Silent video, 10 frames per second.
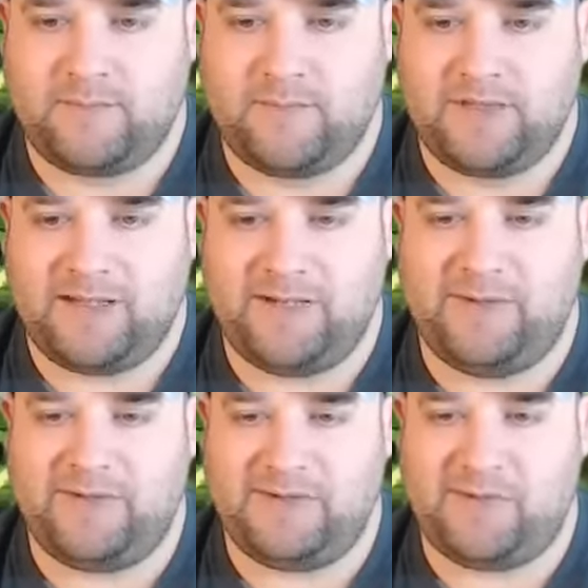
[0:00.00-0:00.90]
I
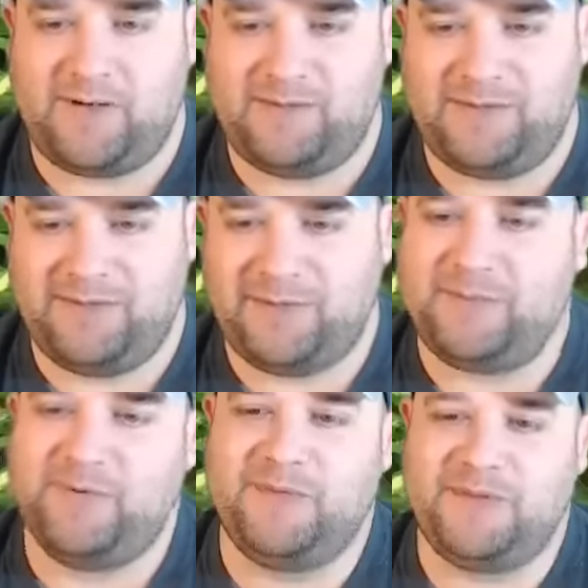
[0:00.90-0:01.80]
went to Walmart for
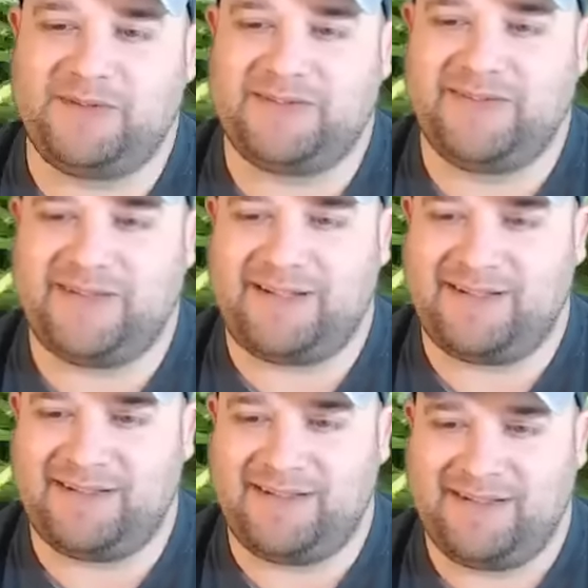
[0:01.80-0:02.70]
pool filter sand